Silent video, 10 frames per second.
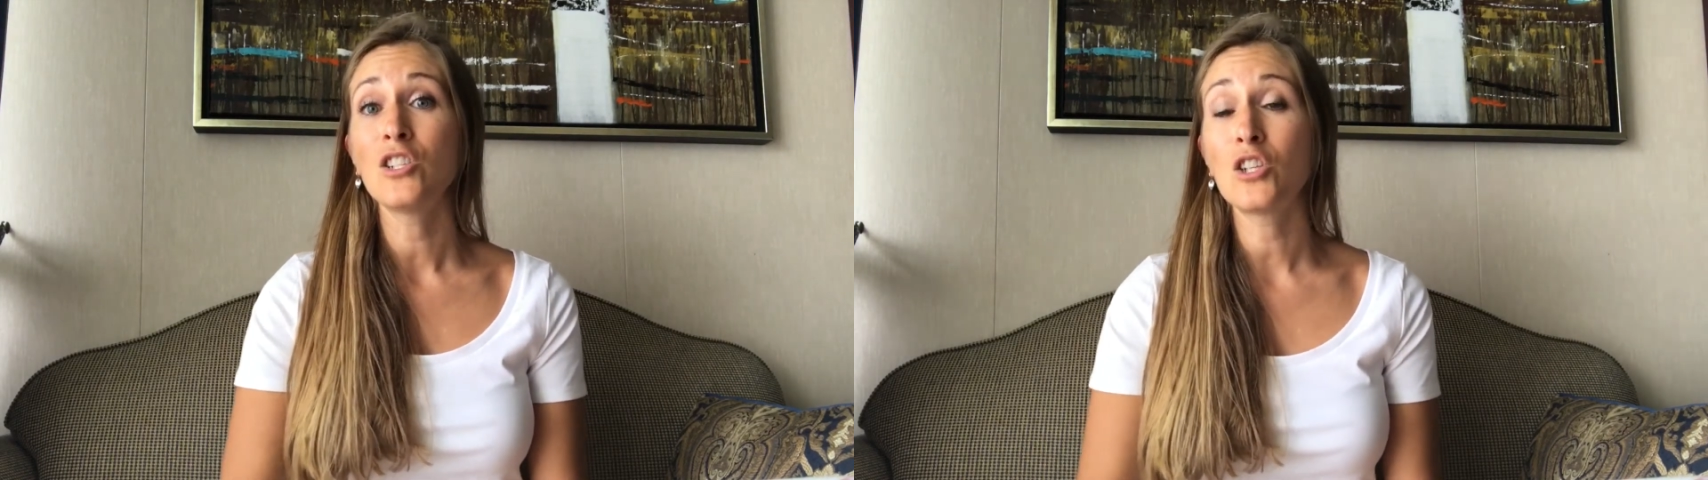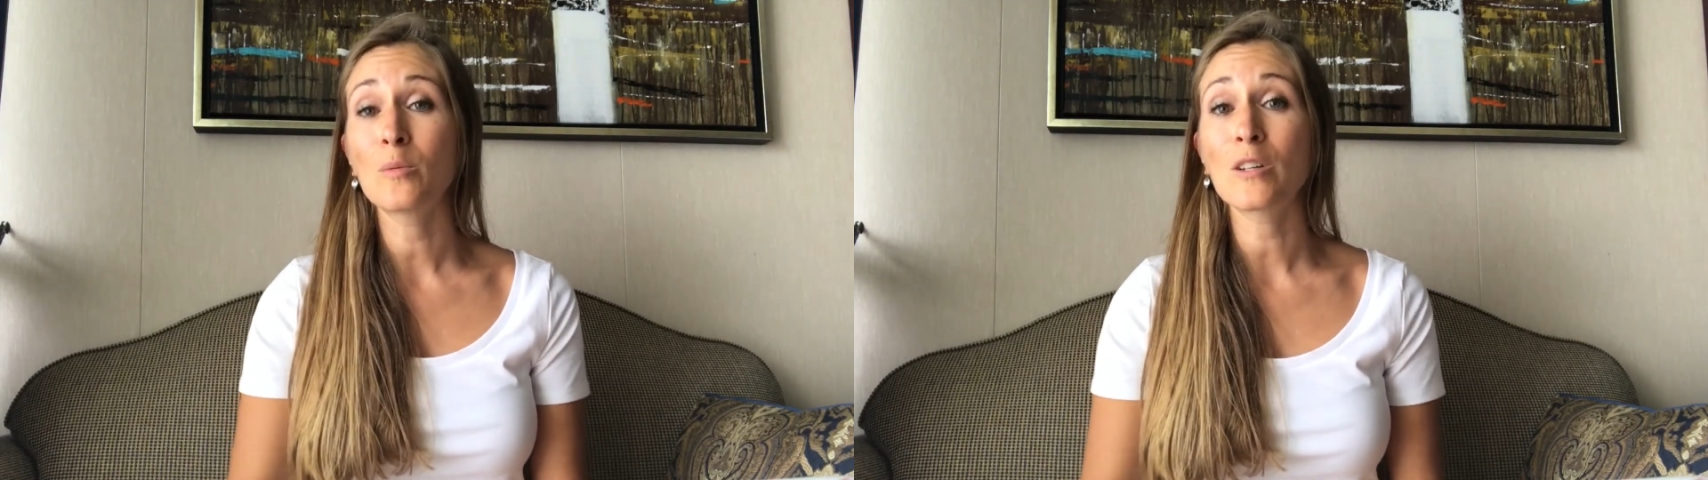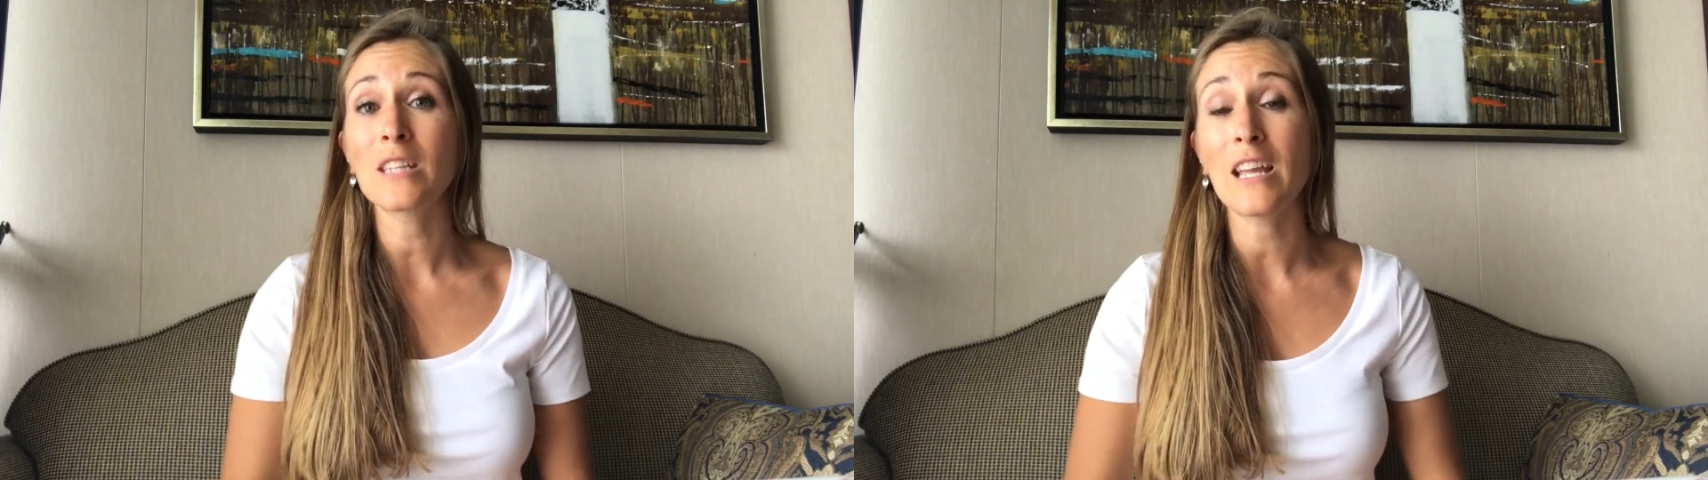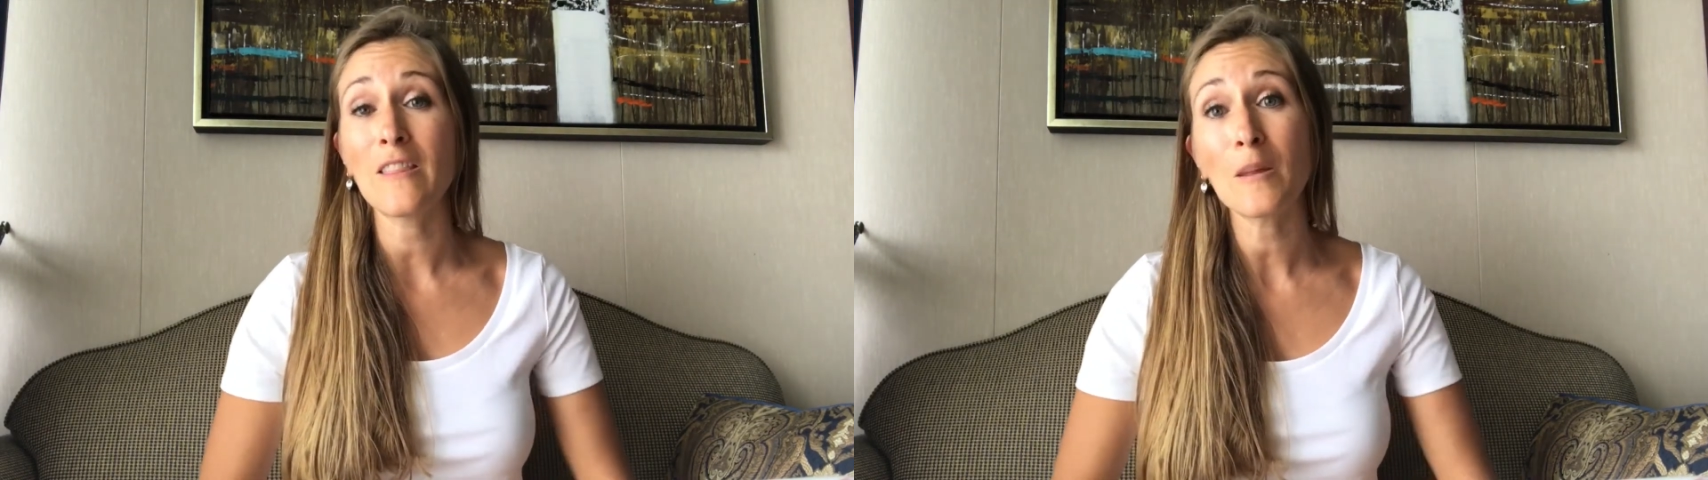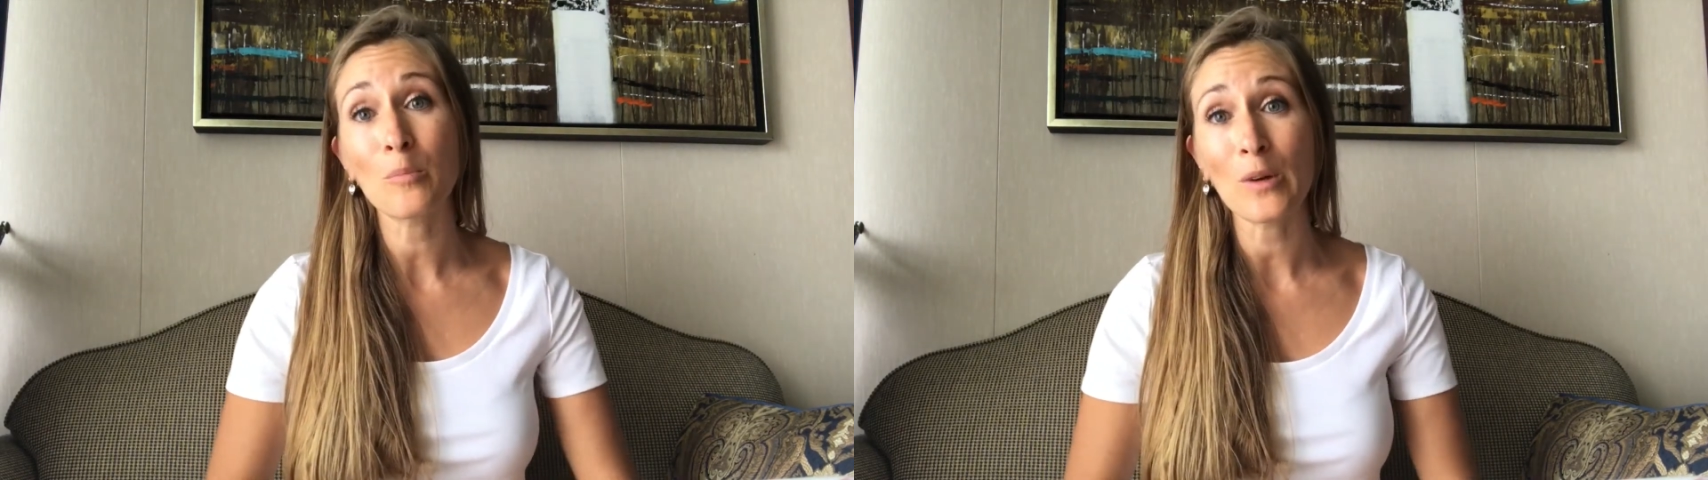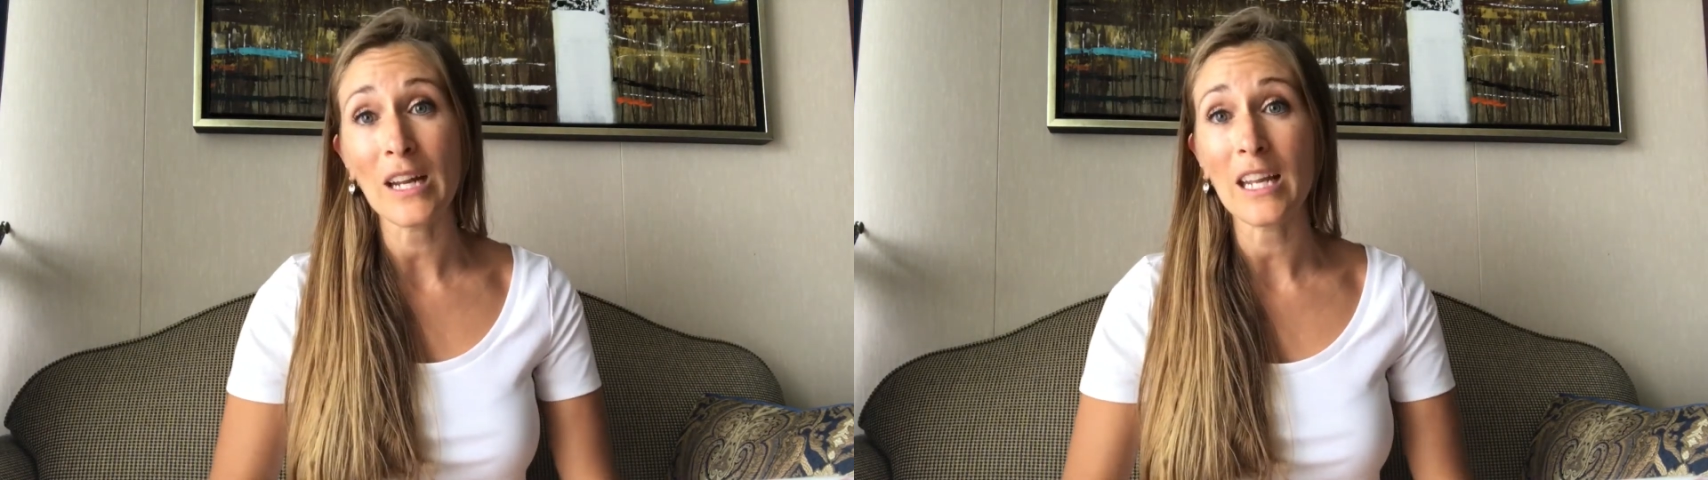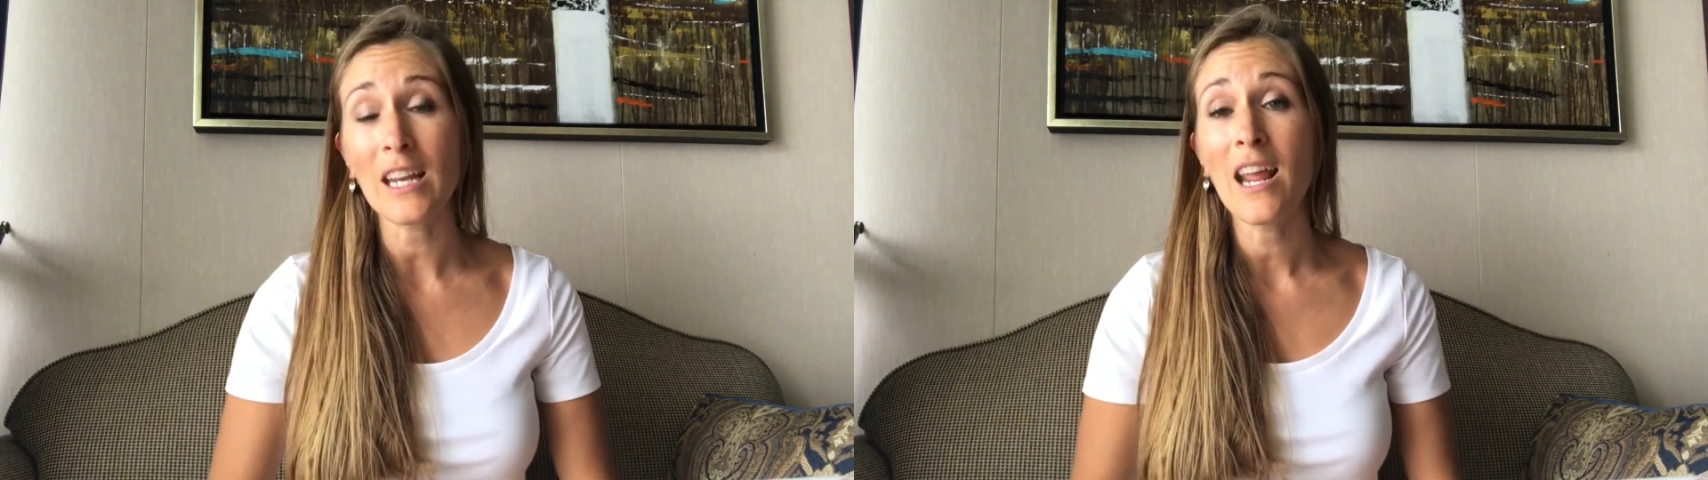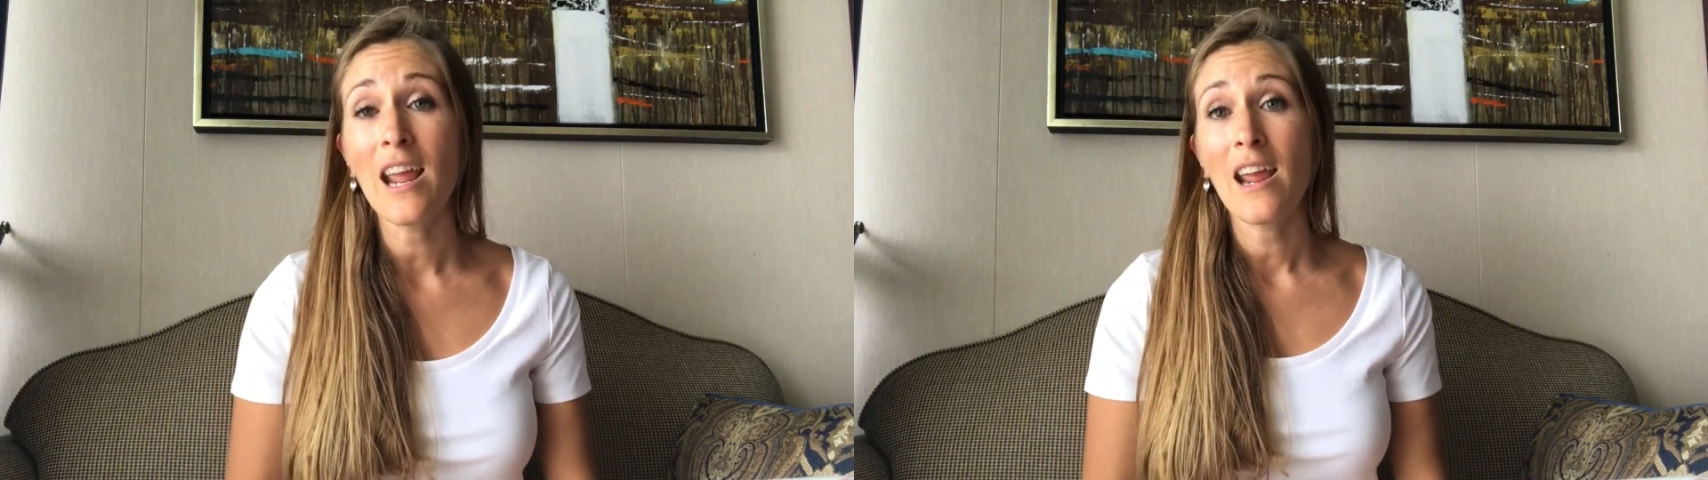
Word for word: tumors in the brain